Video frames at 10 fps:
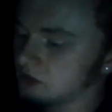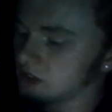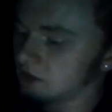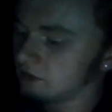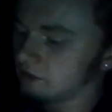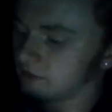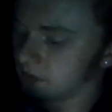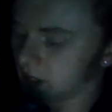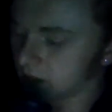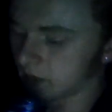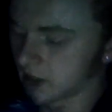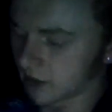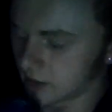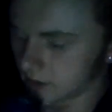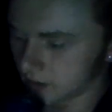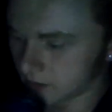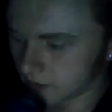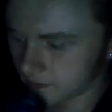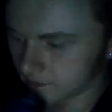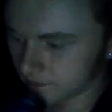of, like, my,
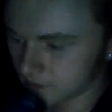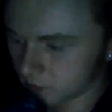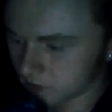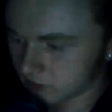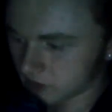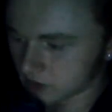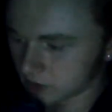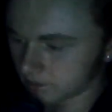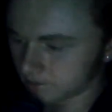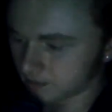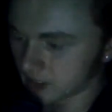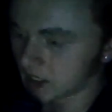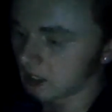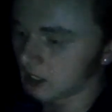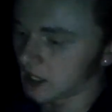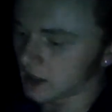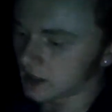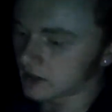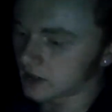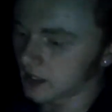what's the right term? I
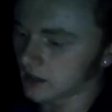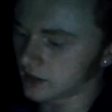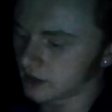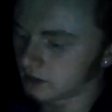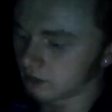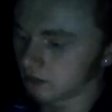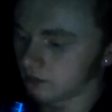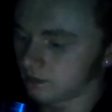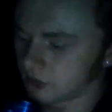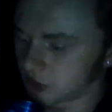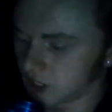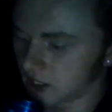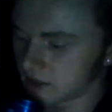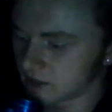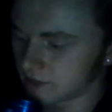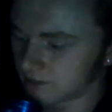like analytical shit.